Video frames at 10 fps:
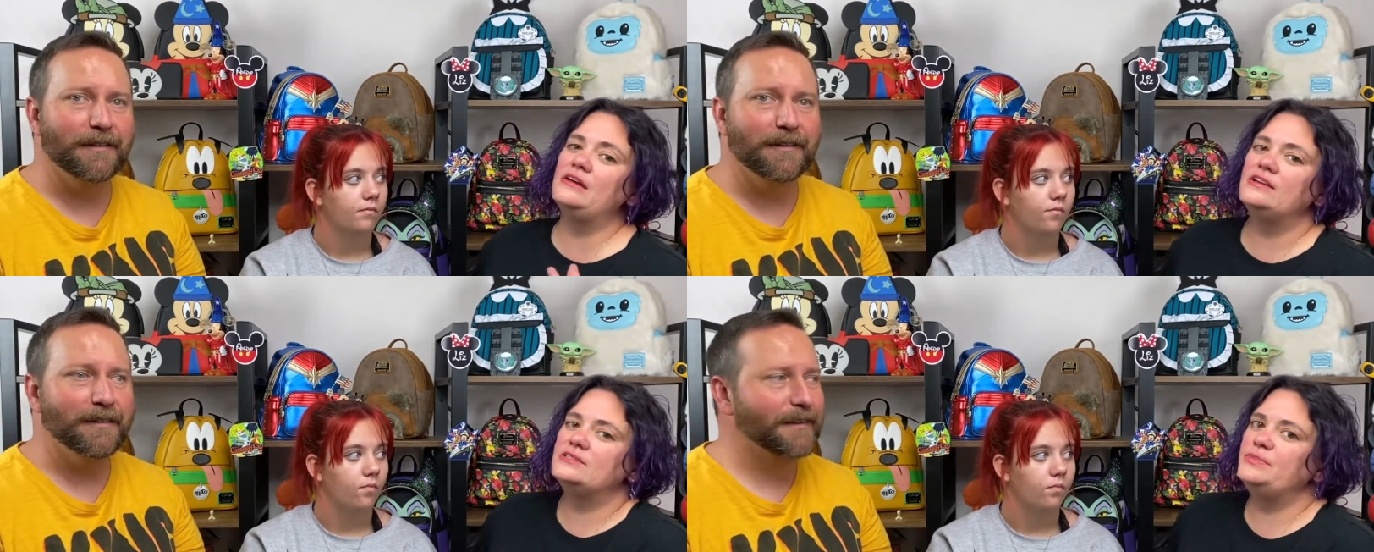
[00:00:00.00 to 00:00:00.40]

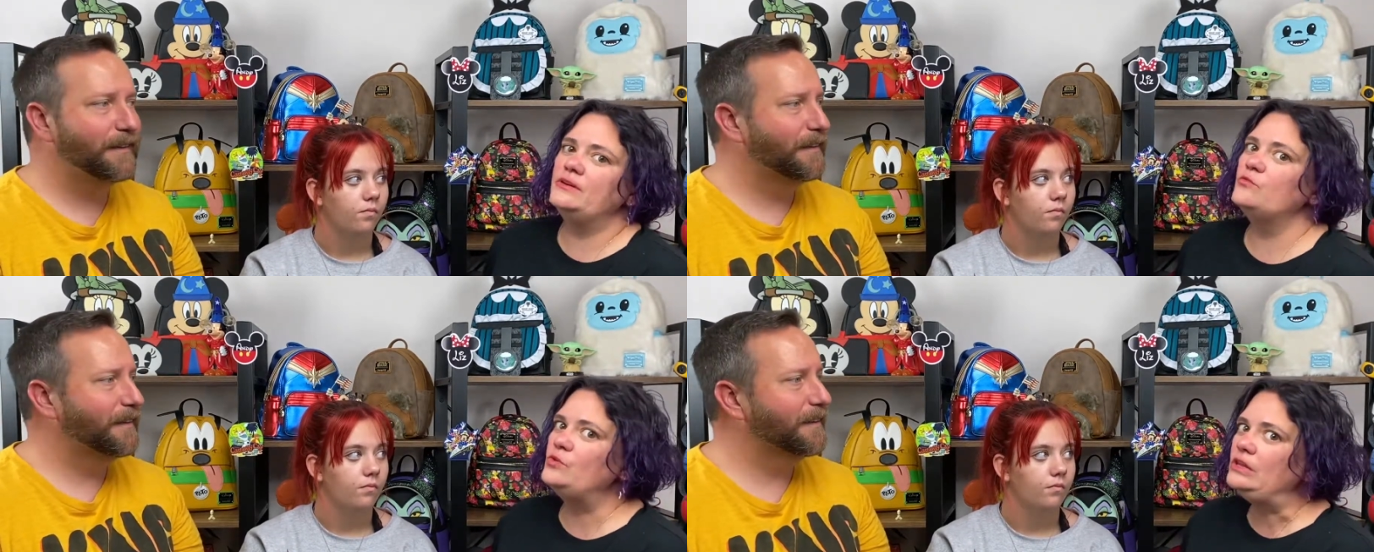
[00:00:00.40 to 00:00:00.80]
Speaker 1: it's been
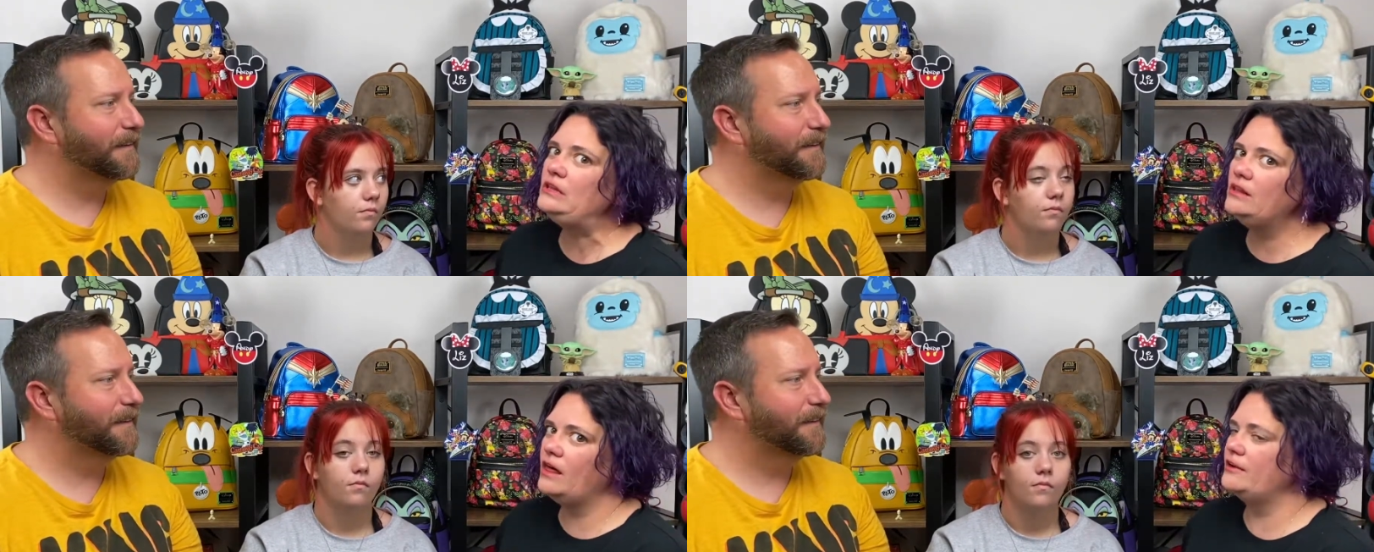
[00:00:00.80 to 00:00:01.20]
a really
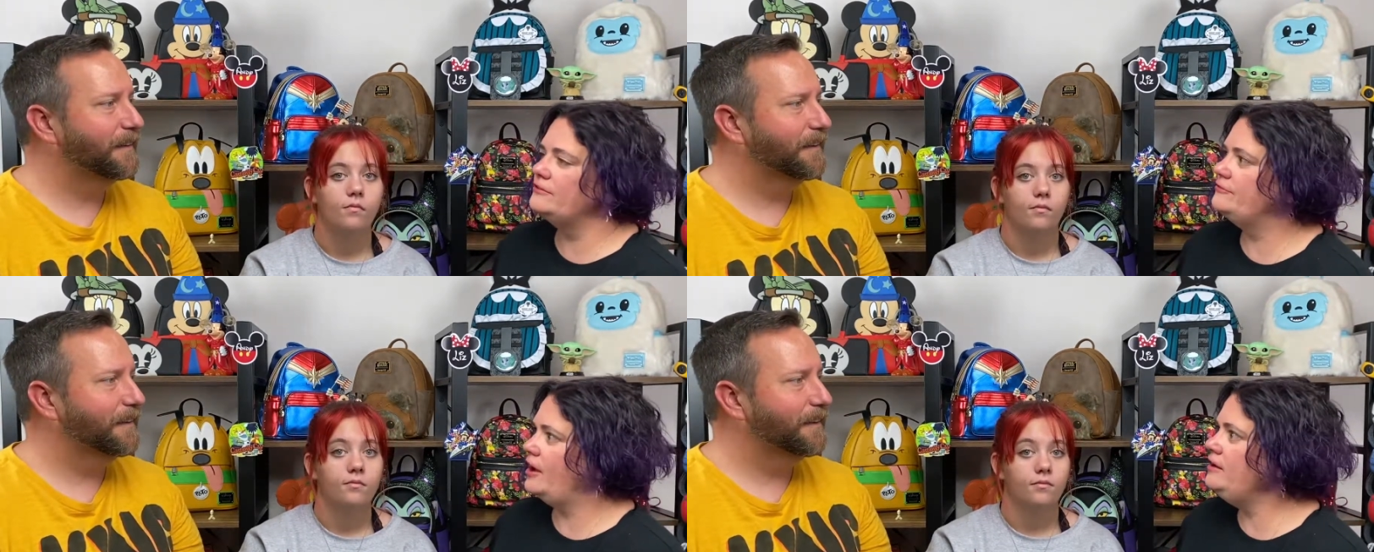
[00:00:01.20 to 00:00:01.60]
a lot of
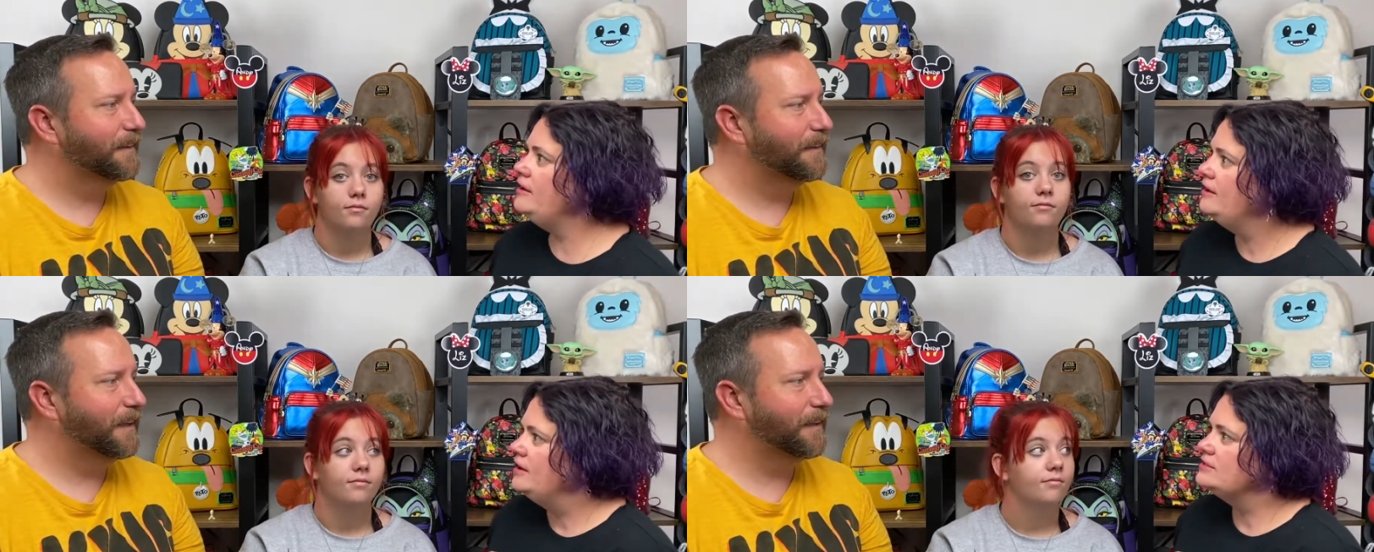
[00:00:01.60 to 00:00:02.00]
fun yeah.